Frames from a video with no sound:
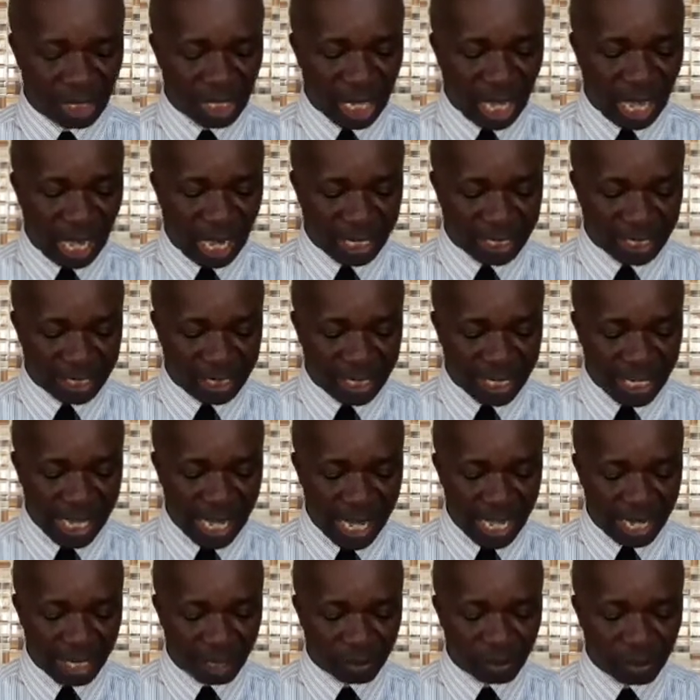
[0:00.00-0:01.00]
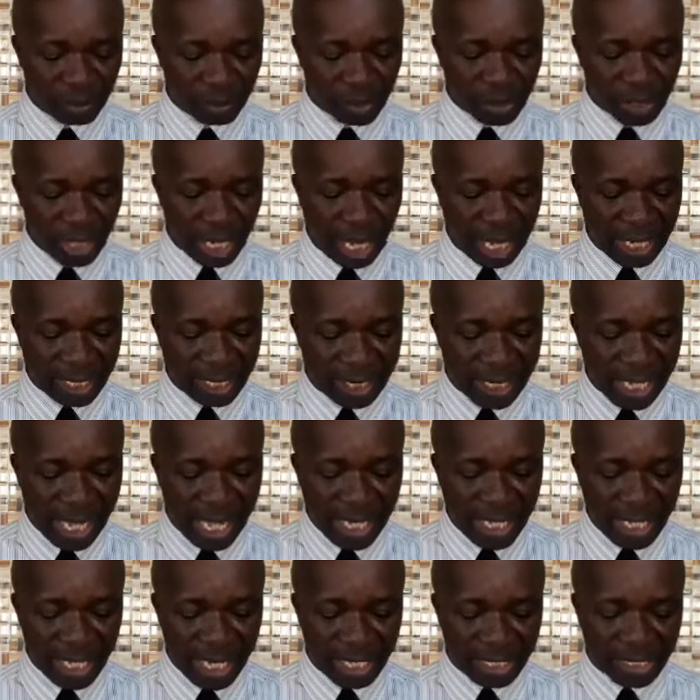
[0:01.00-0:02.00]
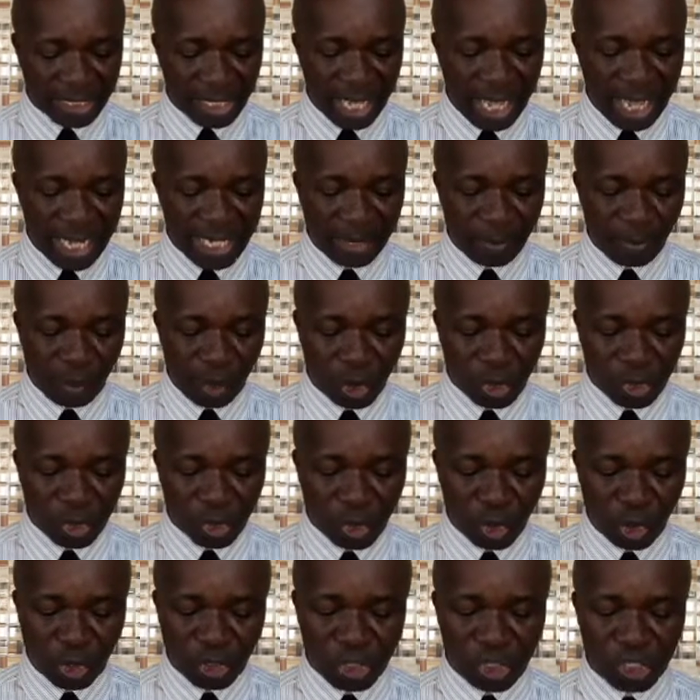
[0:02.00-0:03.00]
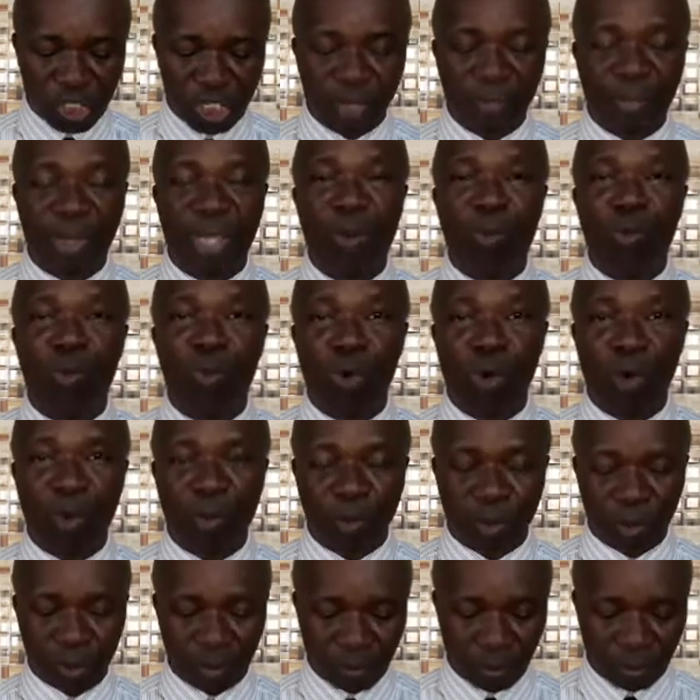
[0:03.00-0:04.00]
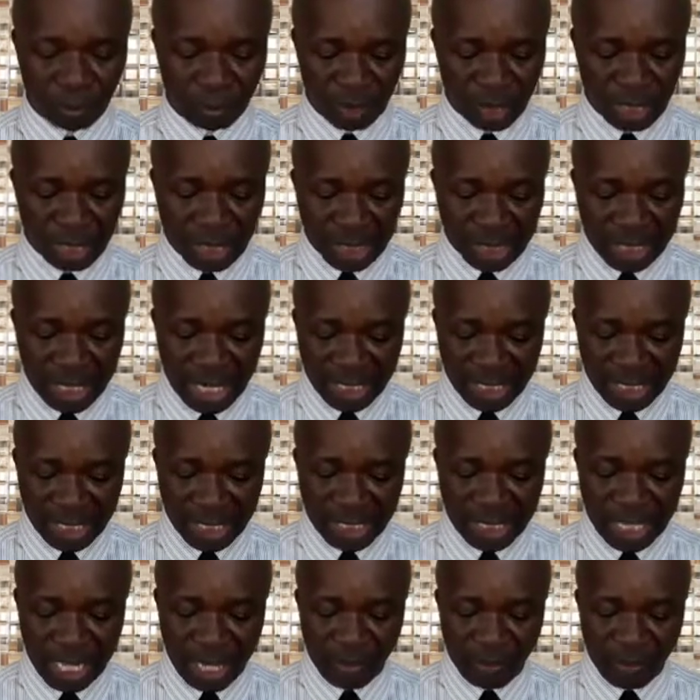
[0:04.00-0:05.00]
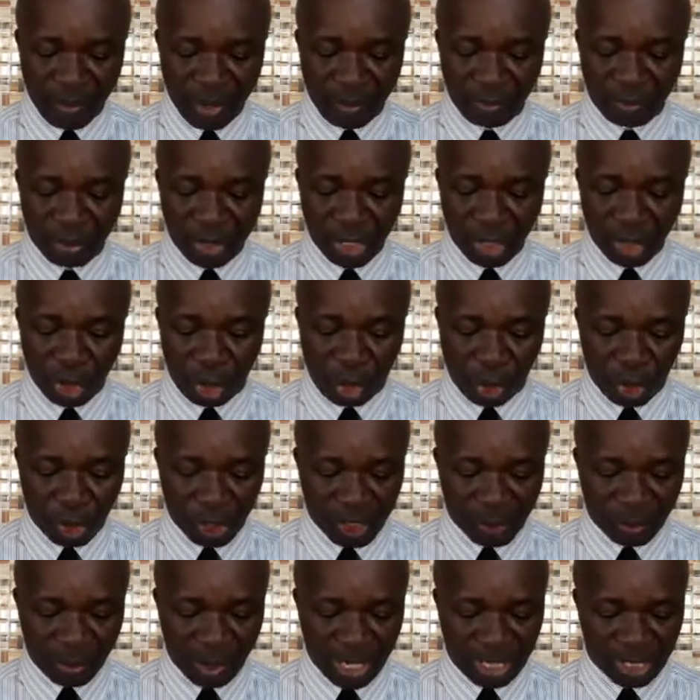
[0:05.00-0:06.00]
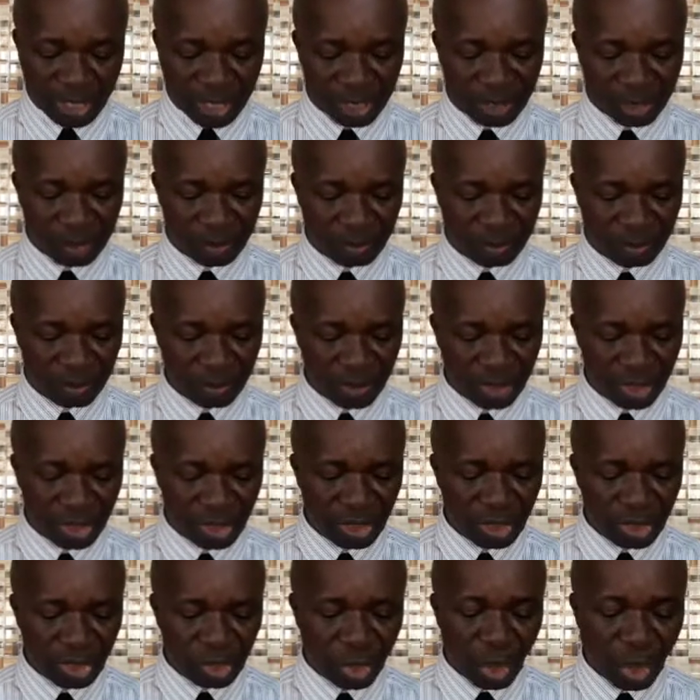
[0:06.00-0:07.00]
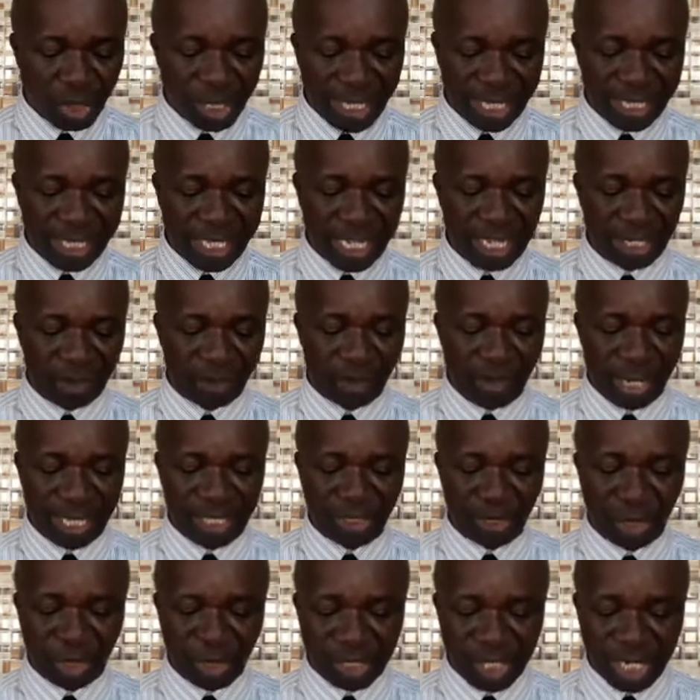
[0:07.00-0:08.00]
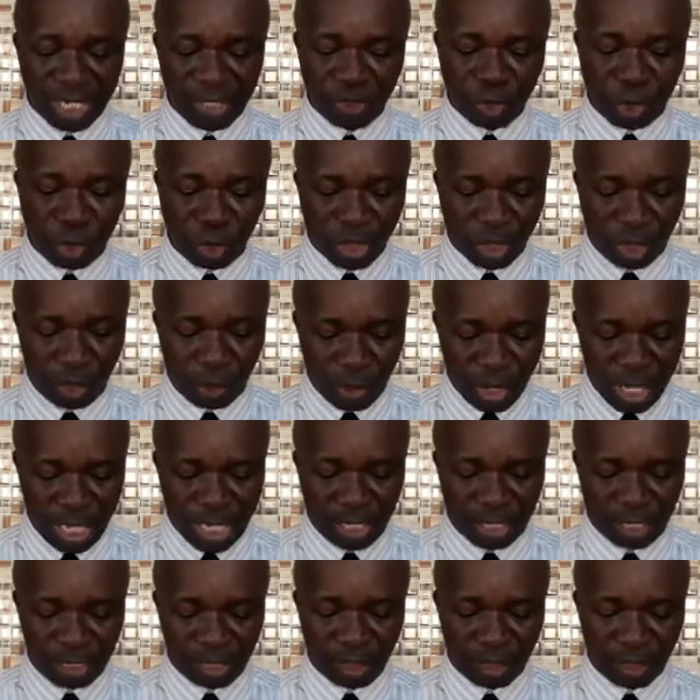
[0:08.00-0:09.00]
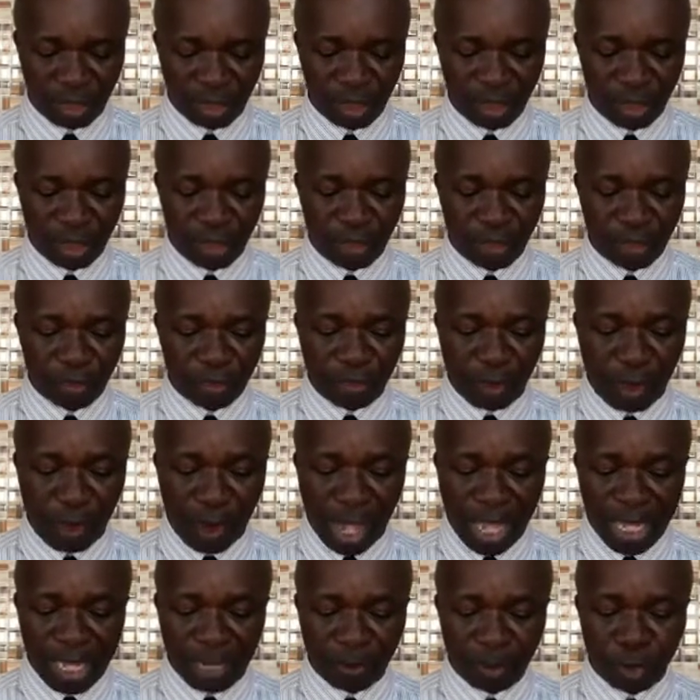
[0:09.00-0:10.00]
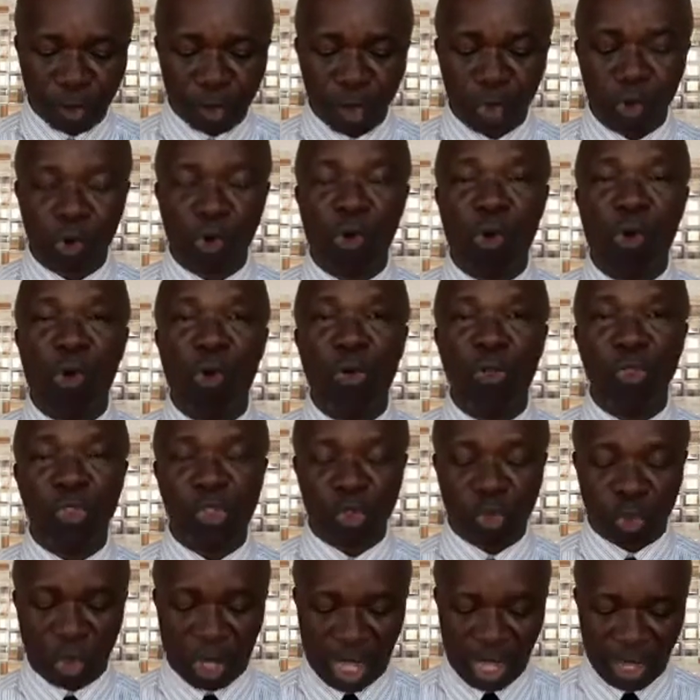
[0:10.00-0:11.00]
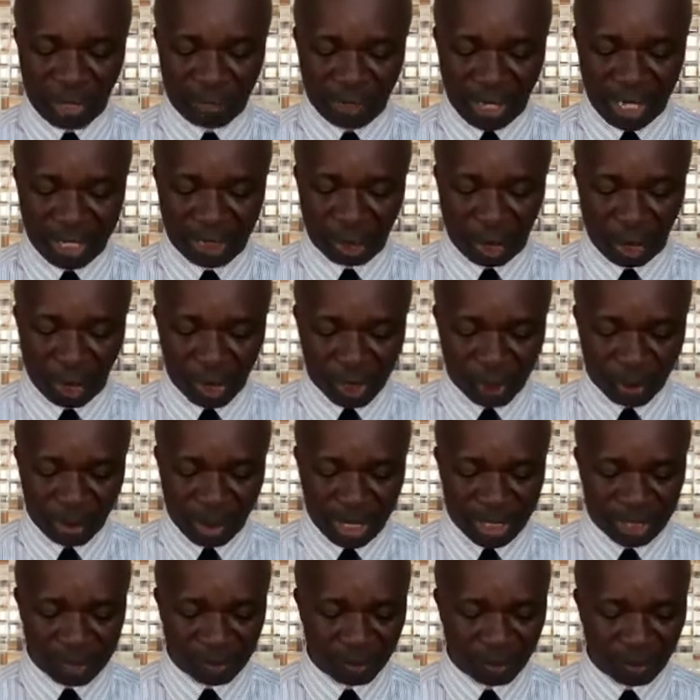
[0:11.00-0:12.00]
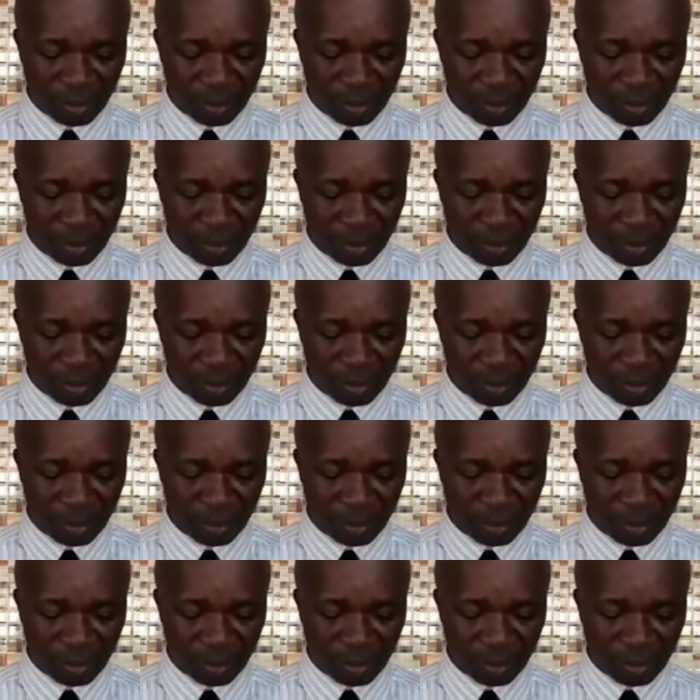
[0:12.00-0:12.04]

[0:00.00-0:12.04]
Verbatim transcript: Are there, are there yet any more sons in my womb? that they may be your husbands? Turn again, my daughters, go your way. For I am too old to have an husband.